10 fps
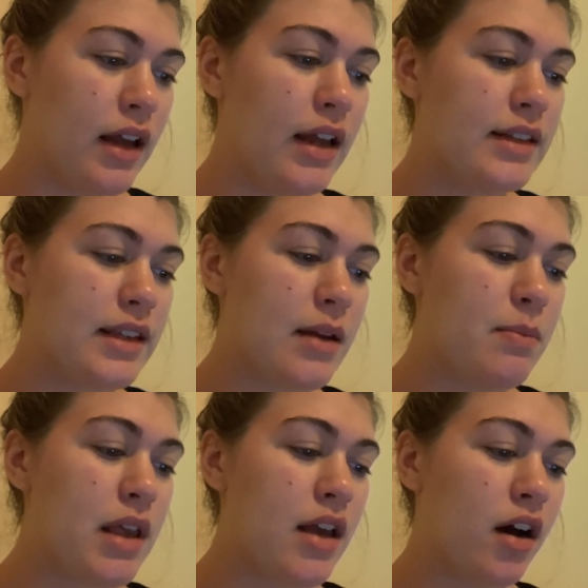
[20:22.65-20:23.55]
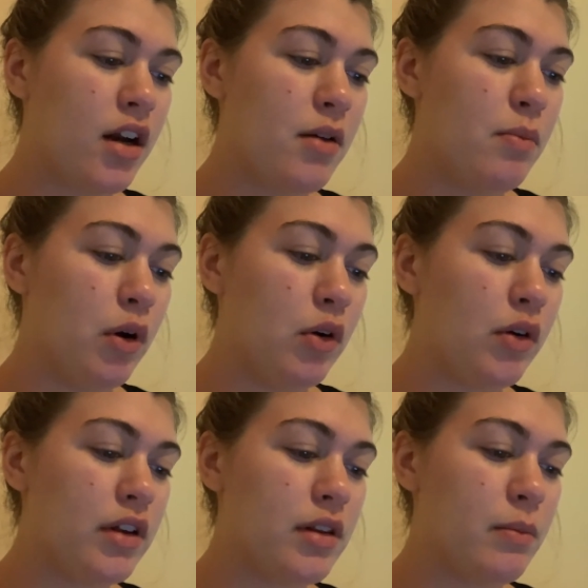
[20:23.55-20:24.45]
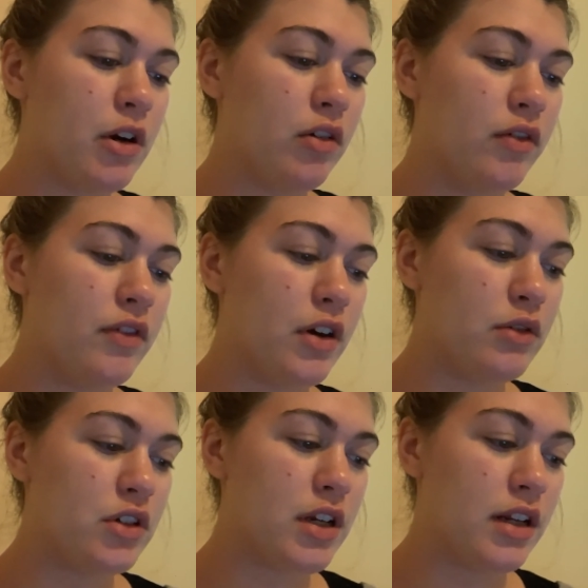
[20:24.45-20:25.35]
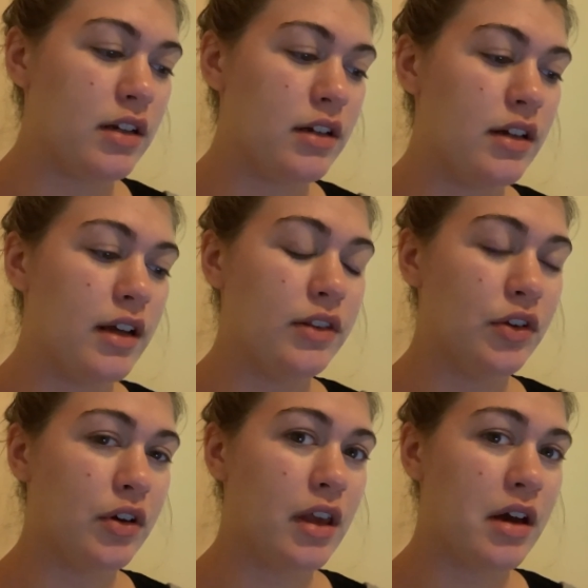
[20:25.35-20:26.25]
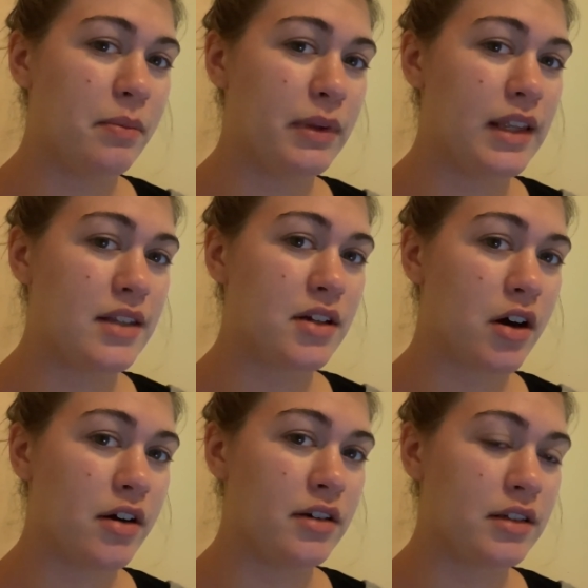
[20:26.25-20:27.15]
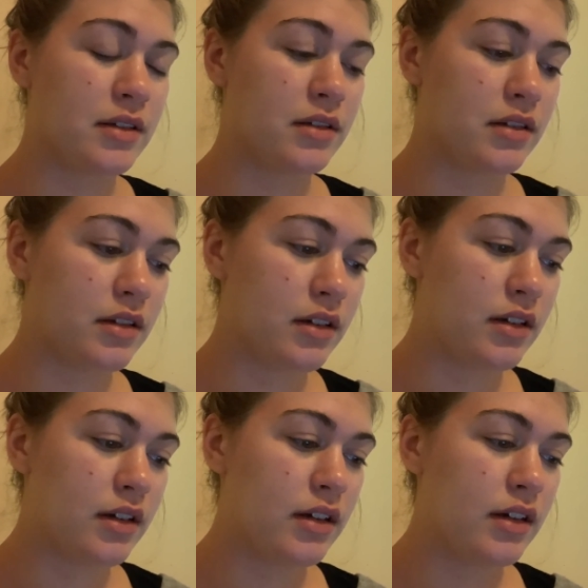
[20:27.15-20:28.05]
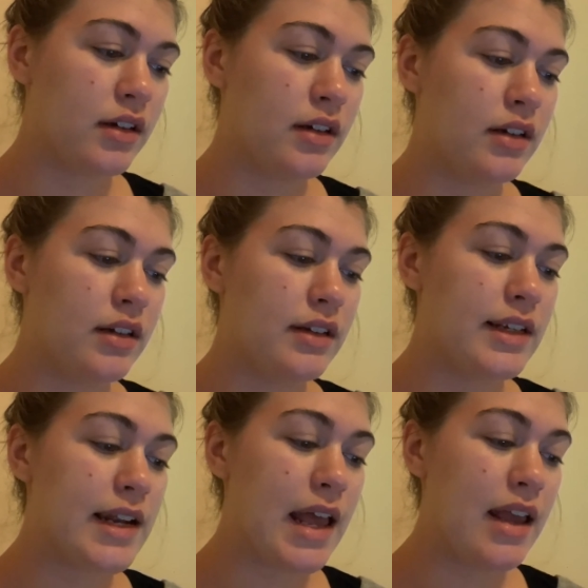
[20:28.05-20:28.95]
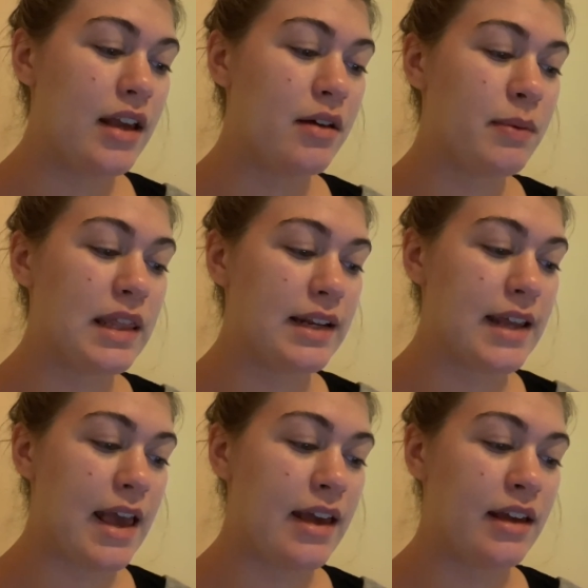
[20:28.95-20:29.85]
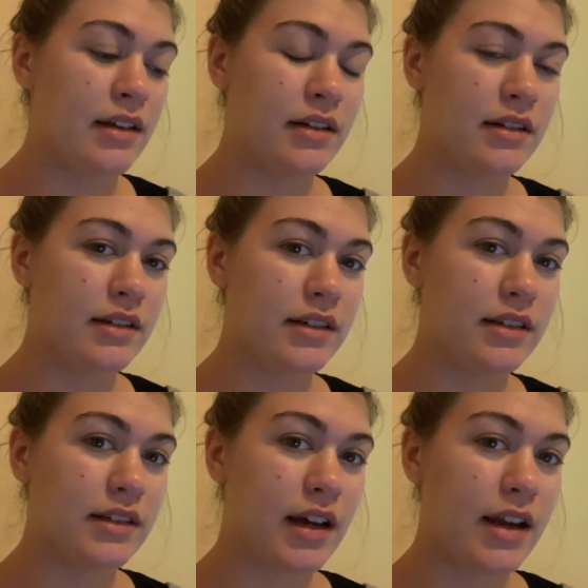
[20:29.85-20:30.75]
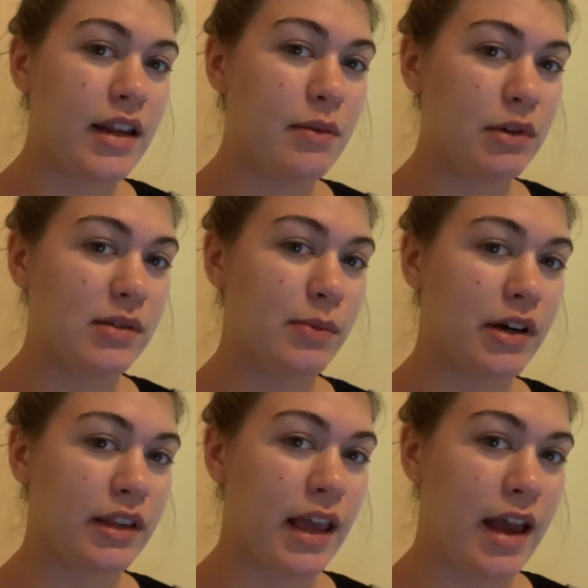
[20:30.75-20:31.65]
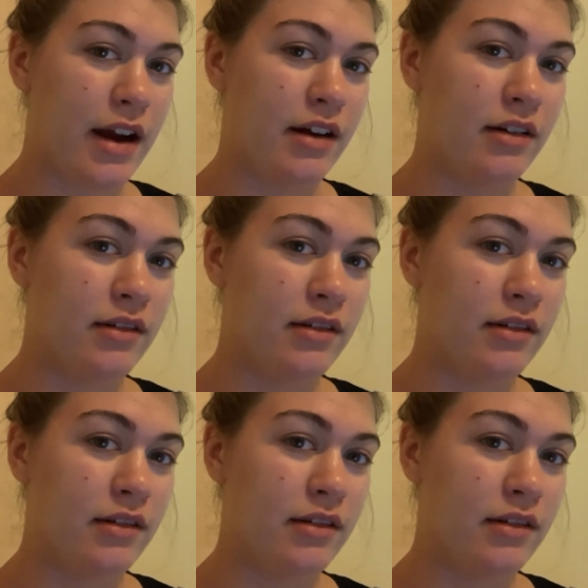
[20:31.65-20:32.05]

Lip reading: It's like being on a boat in the middle of the ocean and looking up at the stars. Today could be the day, tiny whisper in the air.